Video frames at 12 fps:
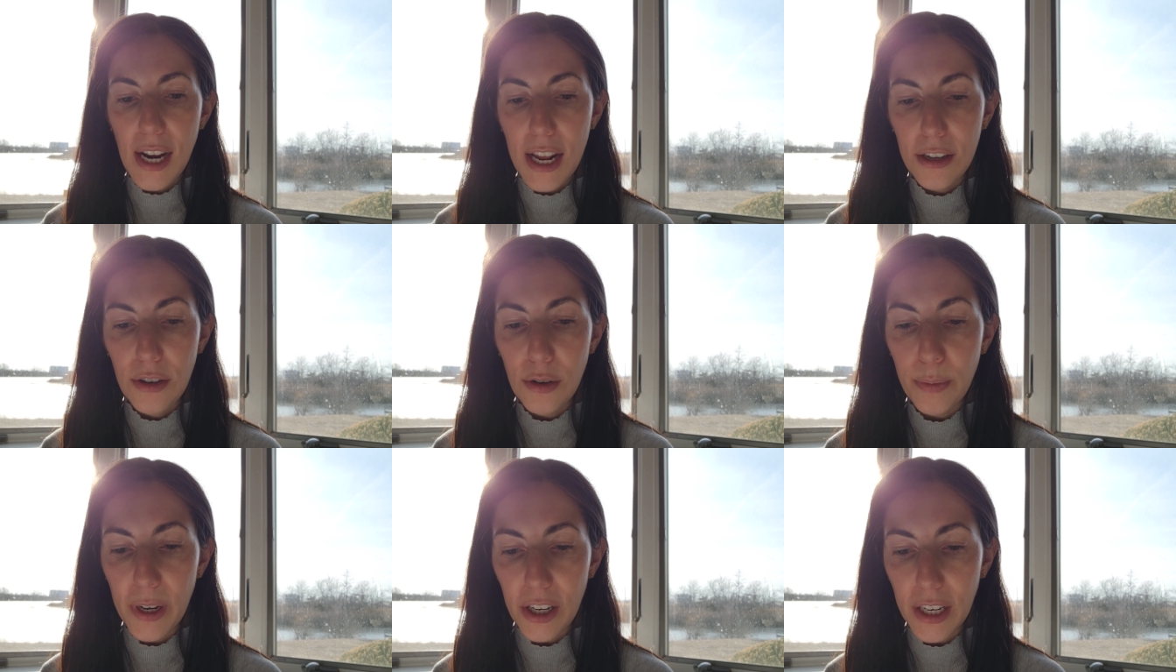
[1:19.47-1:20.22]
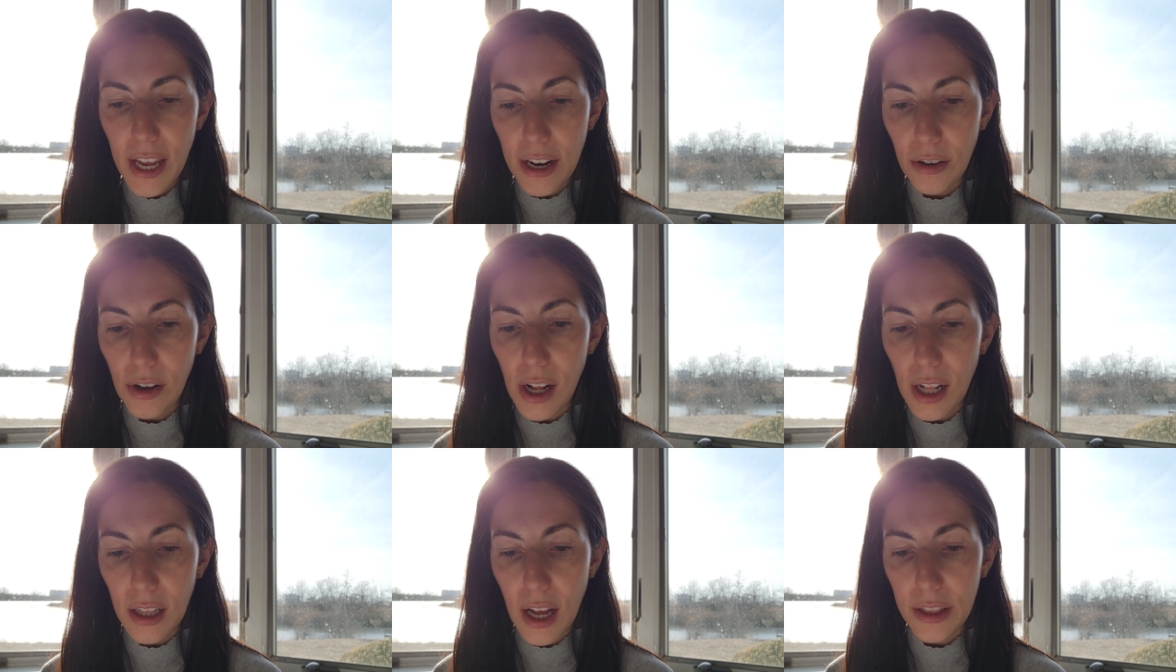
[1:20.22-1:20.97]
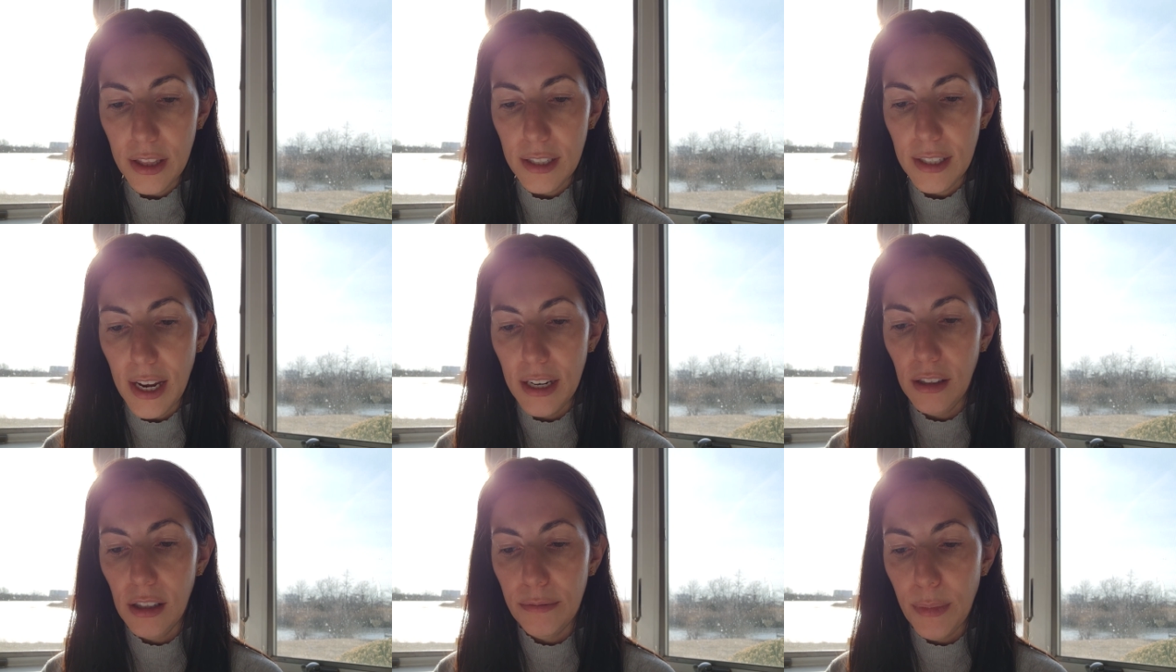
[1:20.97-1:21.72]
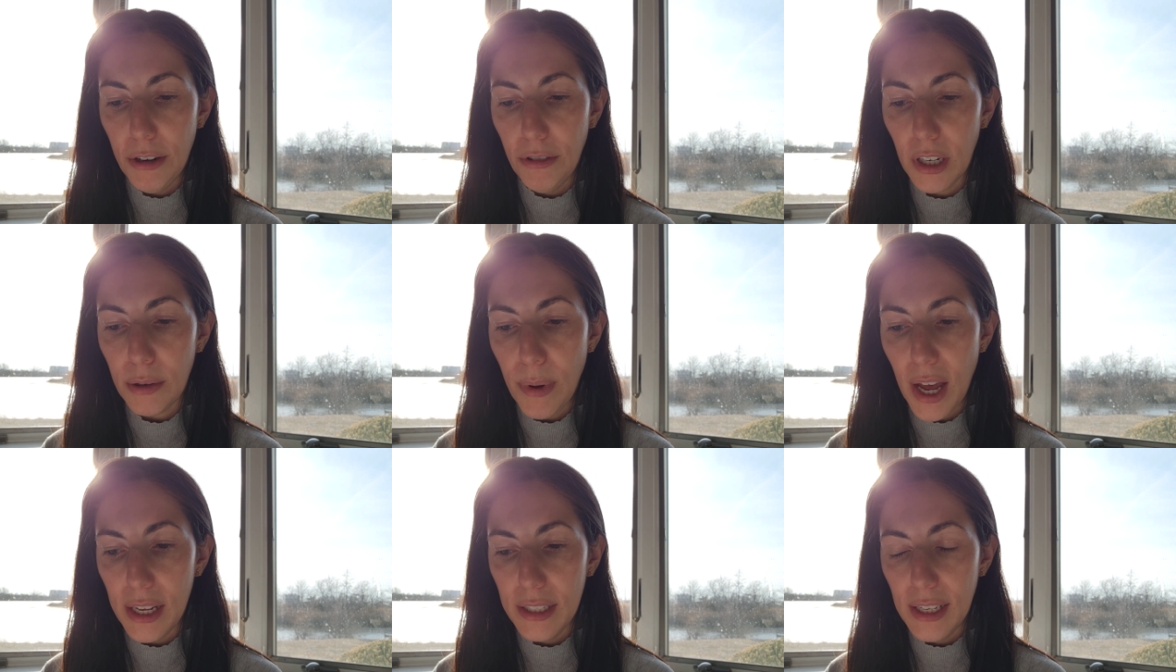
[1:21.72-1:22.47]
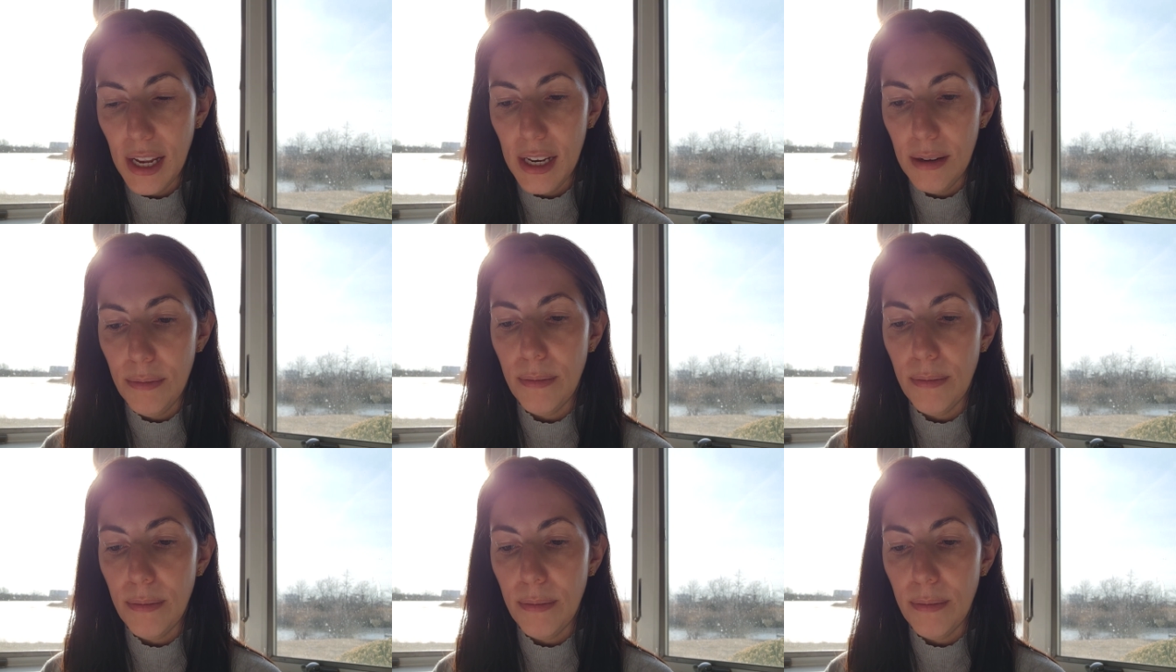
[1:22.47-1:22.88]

It had no bearing at all on the title of my work, Ma'adanei